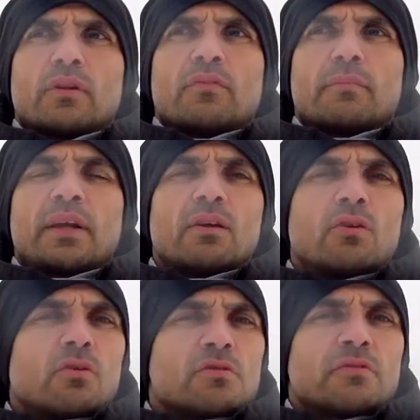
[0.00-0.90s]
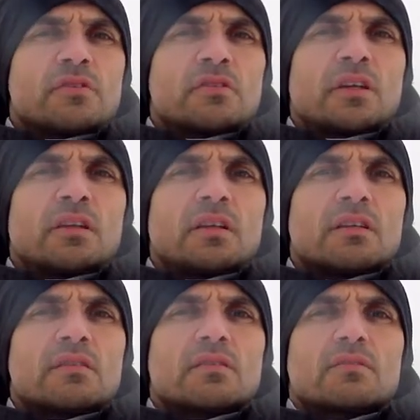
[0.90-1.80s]
of the main goals of this study
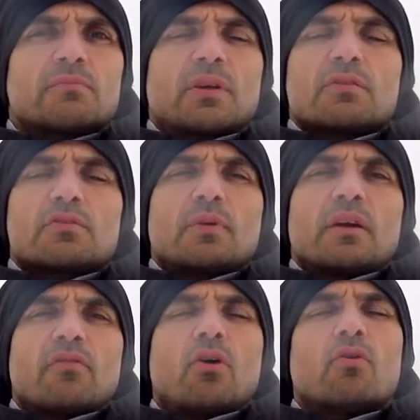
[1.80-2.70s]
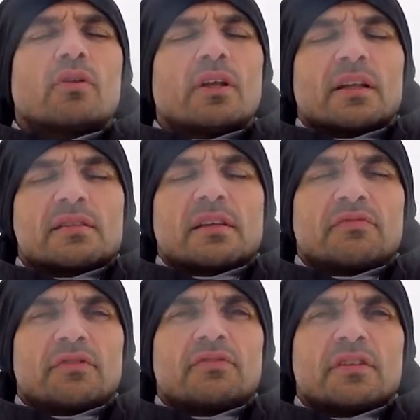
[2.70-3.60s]
is, because we have only, let's say,
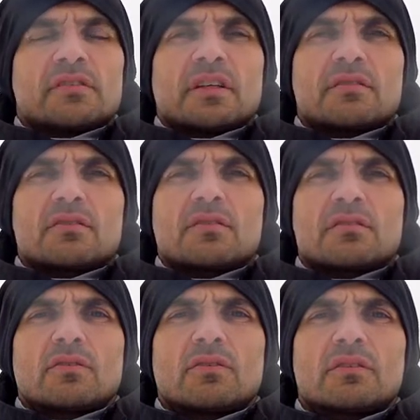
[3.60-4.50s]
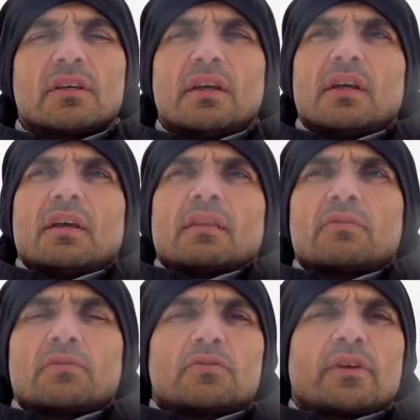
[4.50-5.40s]
15 sensors installed,
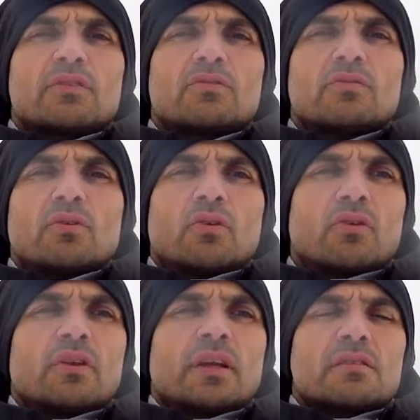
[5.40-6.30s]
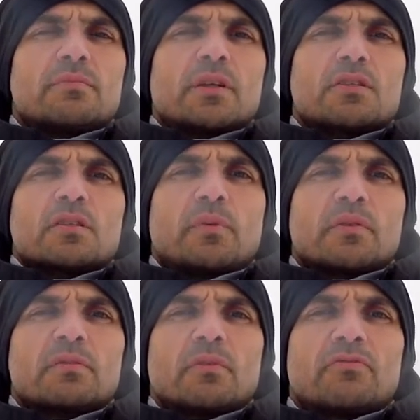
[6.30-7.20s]
that we try to learn as much as
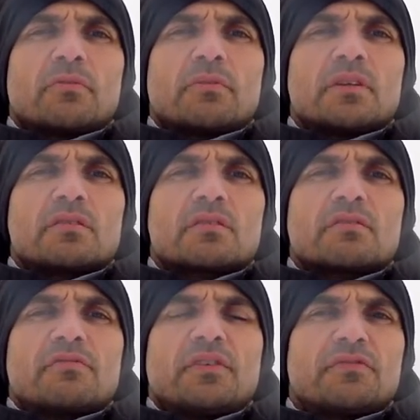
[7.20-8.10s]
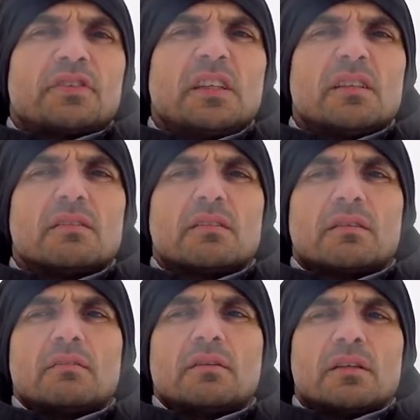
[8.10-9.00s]
possible from these 15
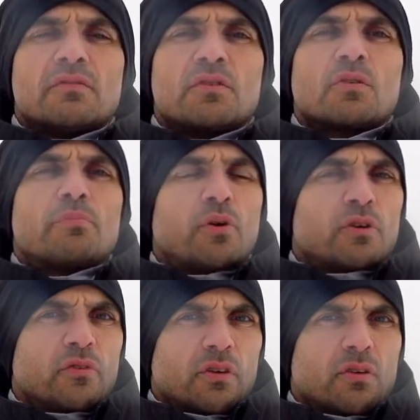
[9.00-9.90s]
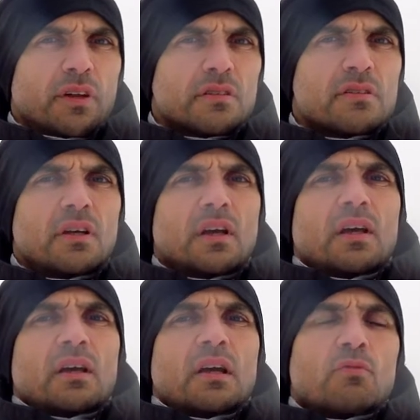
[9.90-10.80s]
individual point recordings.
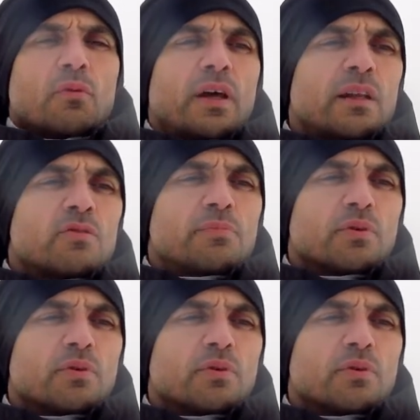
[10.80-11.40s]
And we would like to